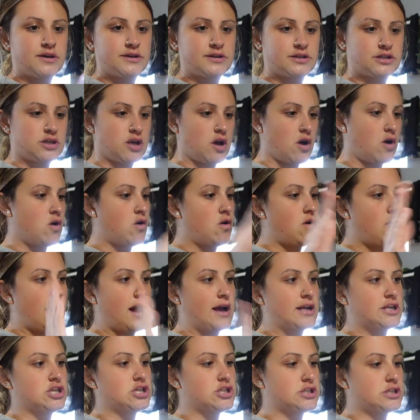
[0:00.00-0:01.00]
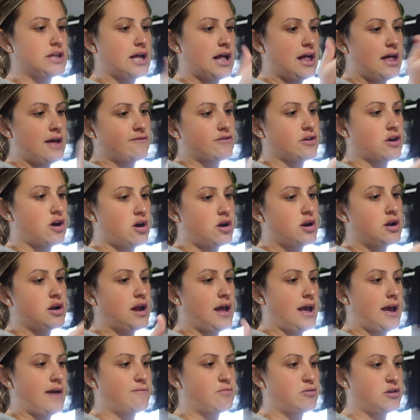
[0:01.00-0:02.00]
So I just, I'll have to cut it
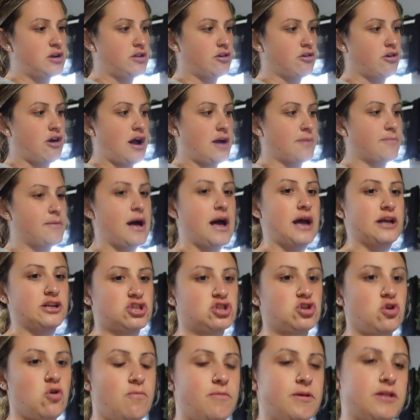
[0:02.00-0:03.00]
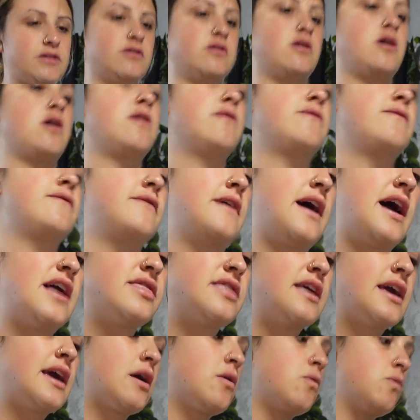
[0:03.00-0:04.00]
in half, put it in the crock pot. I just hope it's enough. I
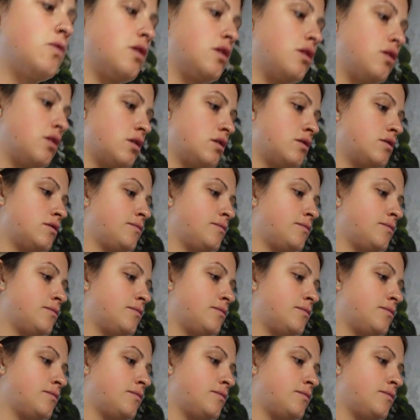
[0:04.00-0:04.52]
think it will.